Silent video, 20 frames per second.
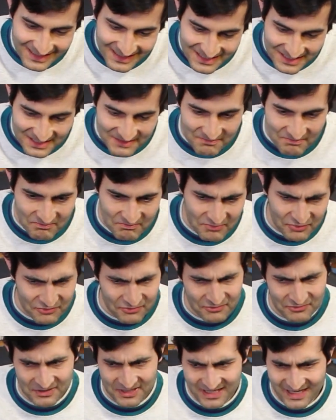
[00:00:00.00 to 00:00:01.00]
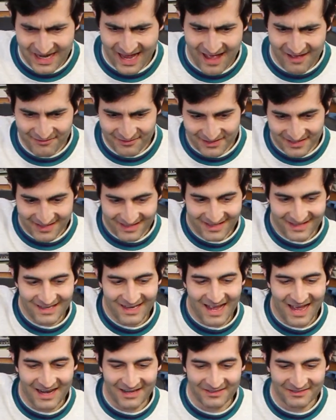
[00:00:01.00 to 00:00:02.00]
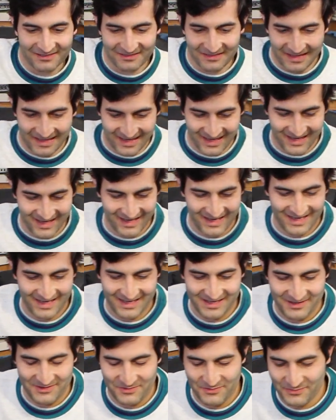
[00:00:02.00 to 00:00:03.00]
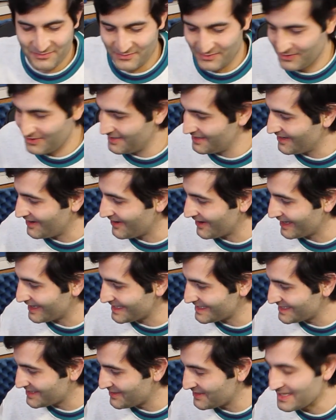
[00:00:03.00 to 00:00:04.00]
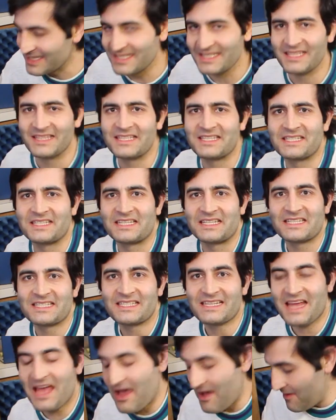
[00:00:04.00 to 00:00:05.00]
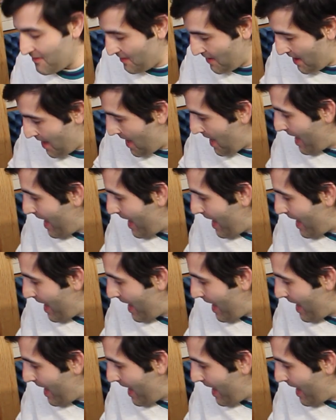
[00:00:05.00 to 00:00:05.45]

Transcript: It's pretty heavy. I don't... Whew. All right, let's go ahead and set this thing down.